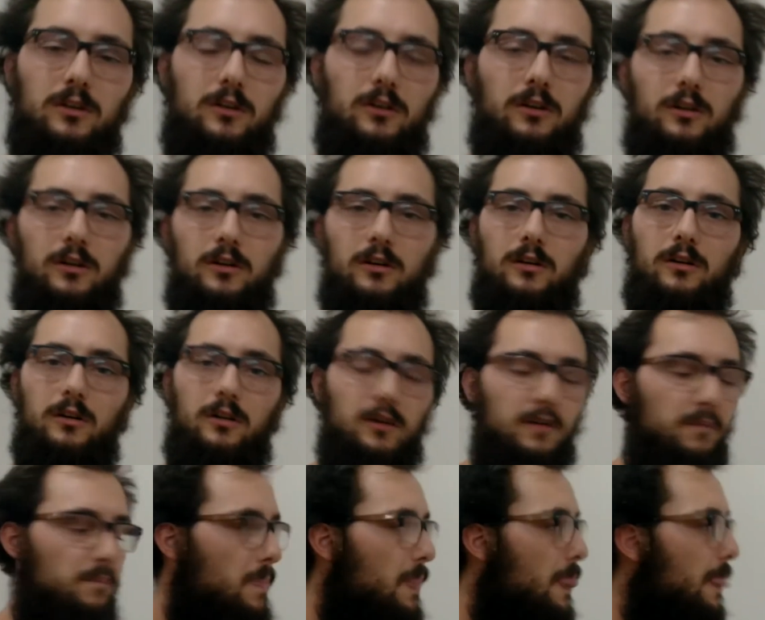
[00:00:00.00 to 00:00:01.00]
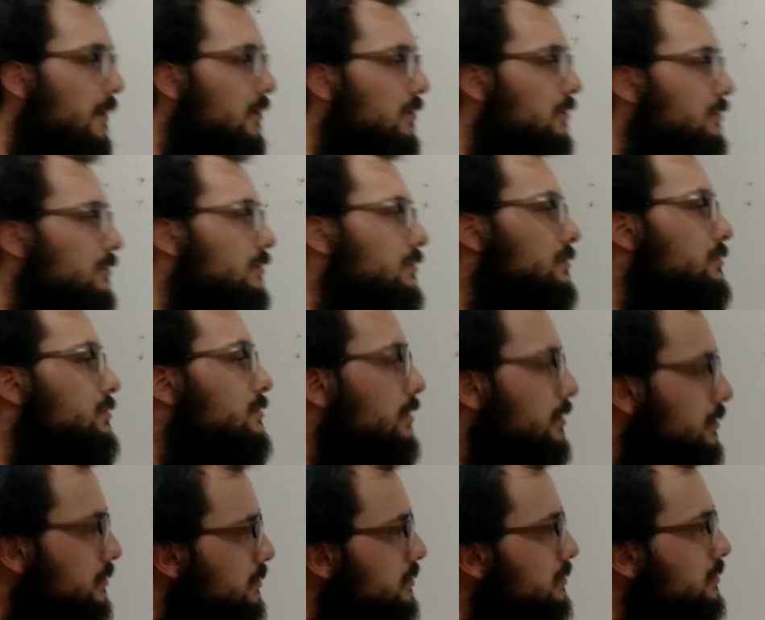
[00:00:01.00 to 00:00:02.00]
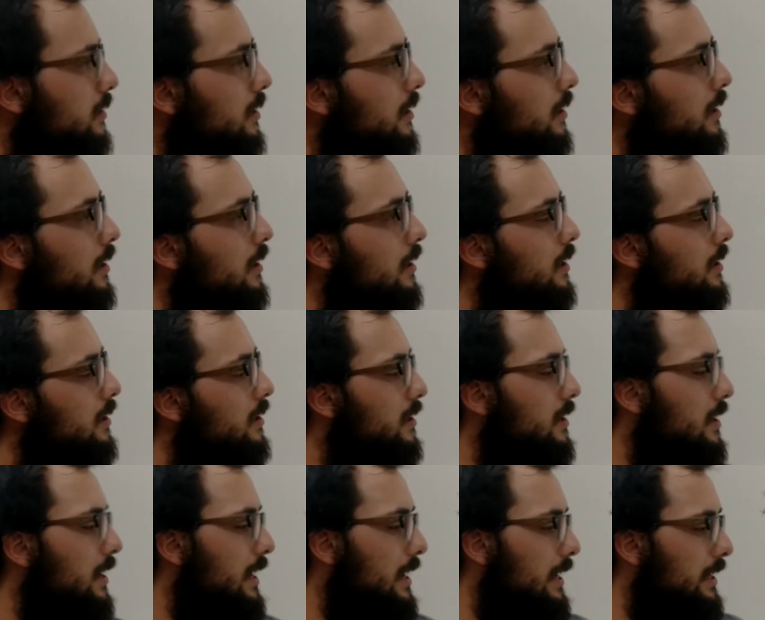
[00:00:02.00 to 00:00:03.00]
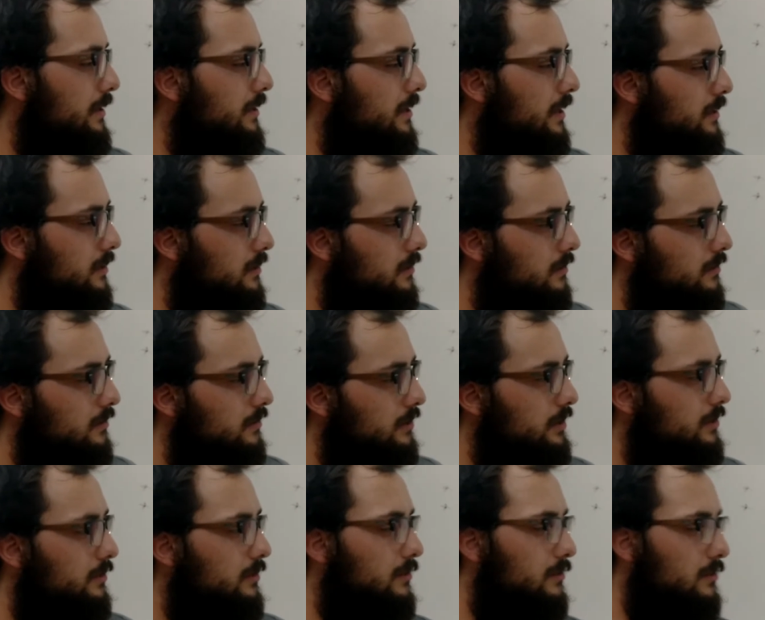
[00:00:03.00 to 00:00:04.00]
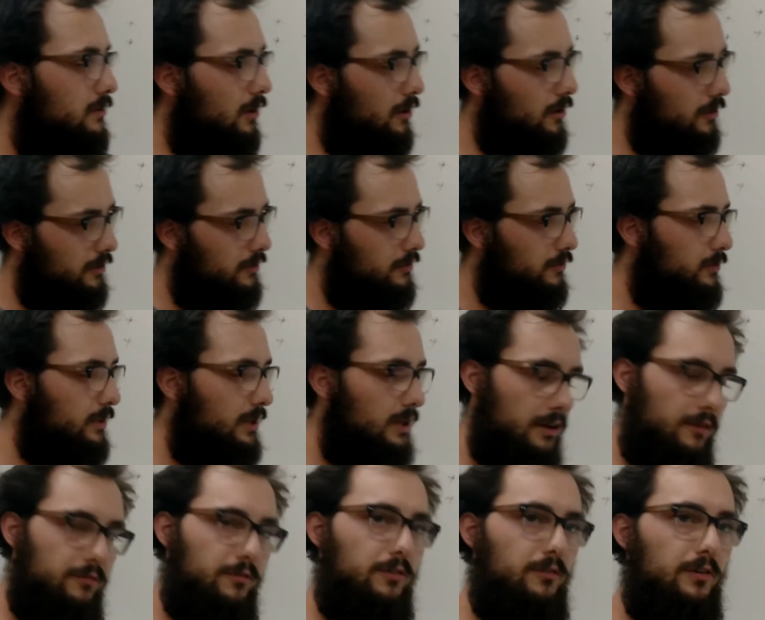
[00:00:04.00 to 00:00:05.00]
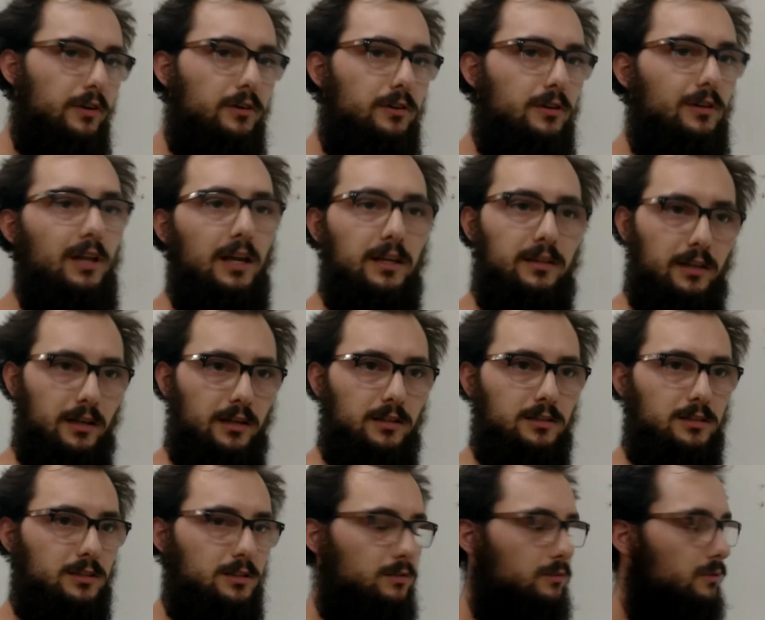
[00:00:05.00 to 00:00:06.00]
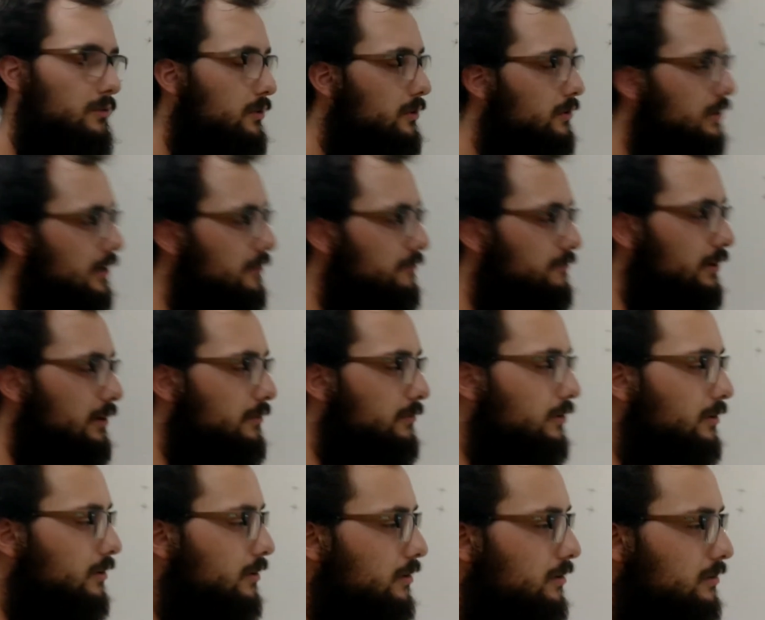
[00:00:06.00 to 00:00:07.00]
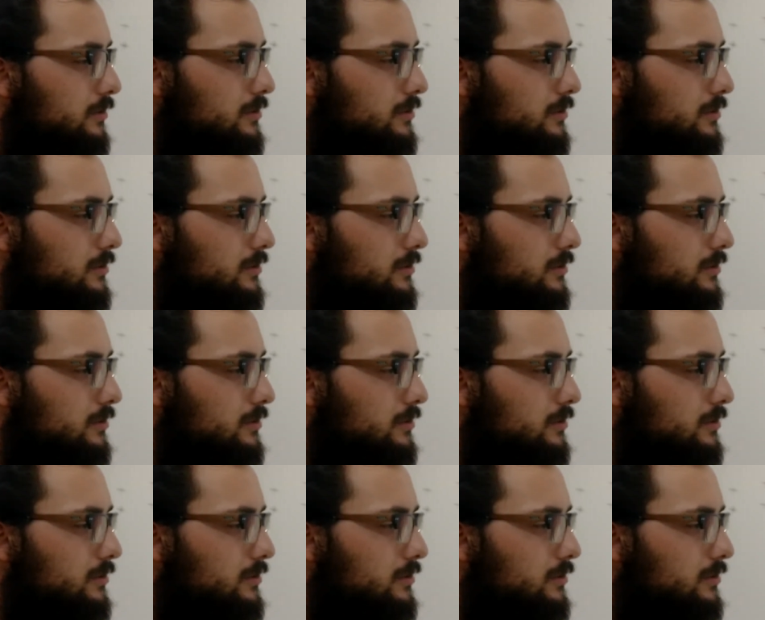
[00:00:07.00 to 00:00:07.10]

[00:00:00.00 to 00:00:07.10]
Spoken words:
or trucks. And then in other really heavy vehicles like tanks, you can find